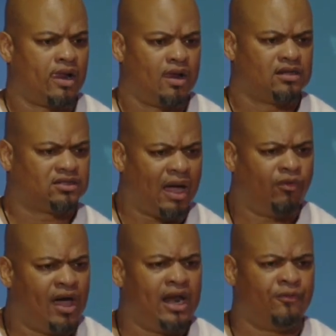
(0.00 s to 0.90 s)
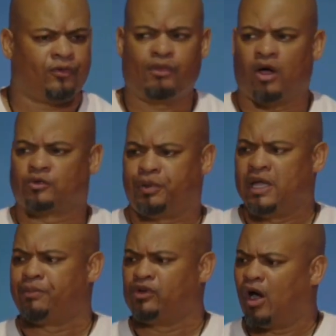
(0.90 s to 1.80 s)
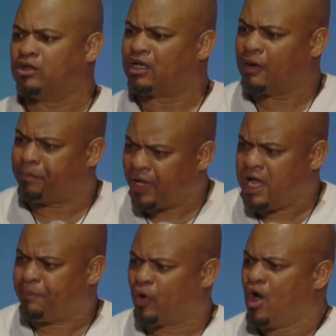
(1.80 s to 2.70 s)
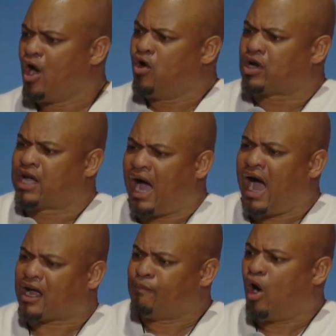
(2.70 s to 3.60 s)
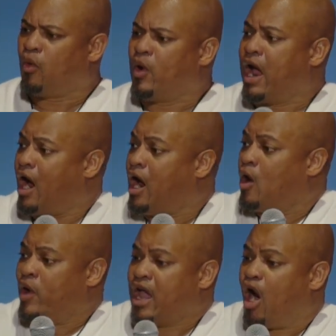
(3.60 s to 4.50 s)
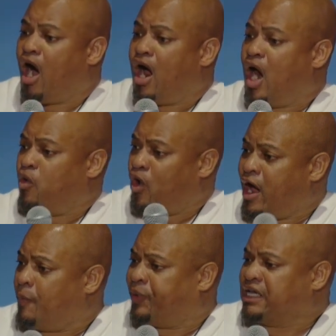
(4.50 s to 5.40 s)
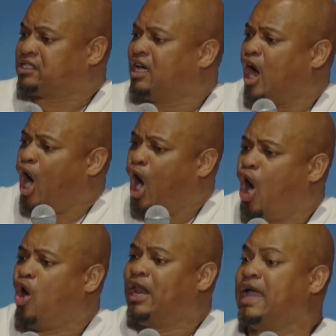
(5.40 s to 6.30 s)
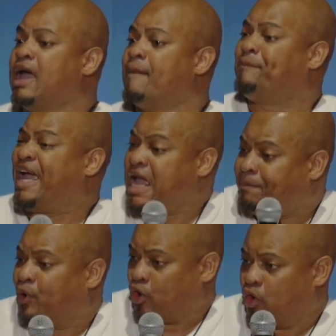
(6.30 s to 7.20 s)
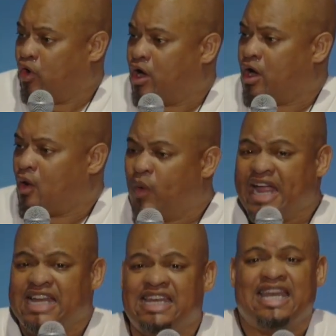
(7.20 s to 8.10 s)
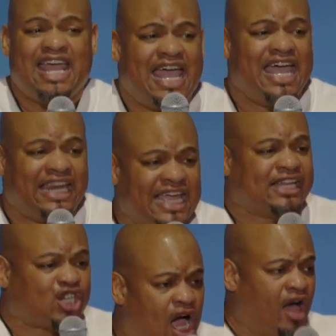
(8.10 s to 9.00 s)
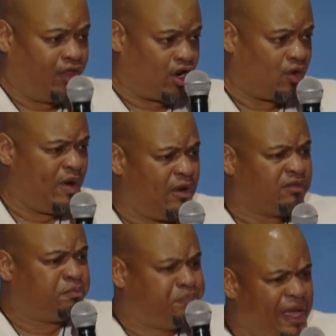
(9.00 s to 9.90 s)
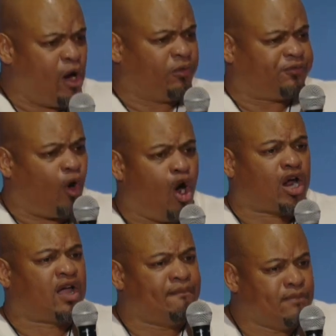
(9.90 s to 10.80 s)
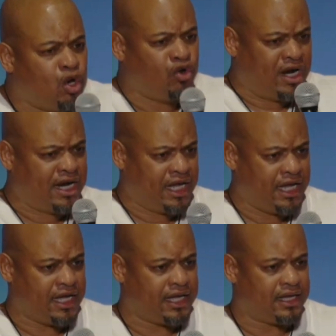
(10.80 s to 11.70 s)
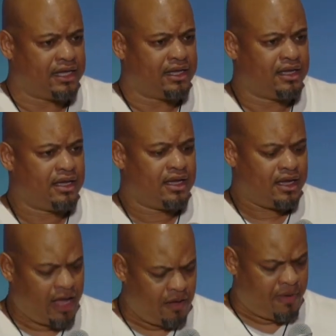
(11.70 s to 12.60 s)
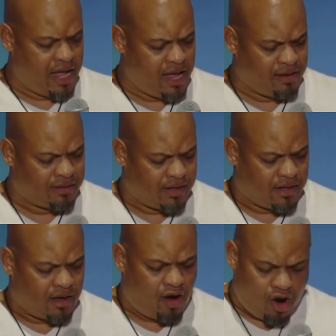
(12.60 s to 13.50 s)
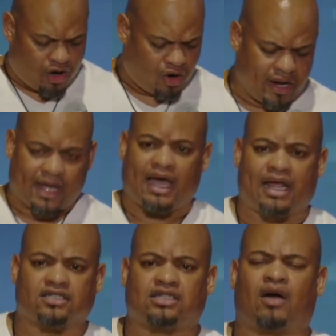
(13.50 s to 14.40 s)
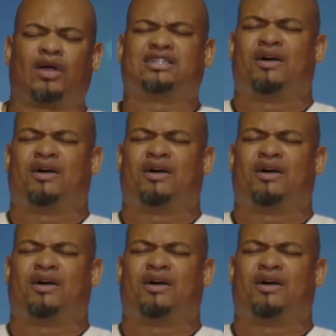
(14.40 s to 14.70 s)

Stop running from those people. Those are the people who God, come on, we are, we are a royal priesthood, a holy people. We need each other. We was built for community. Amen. Oh, glory to God. Stop right there.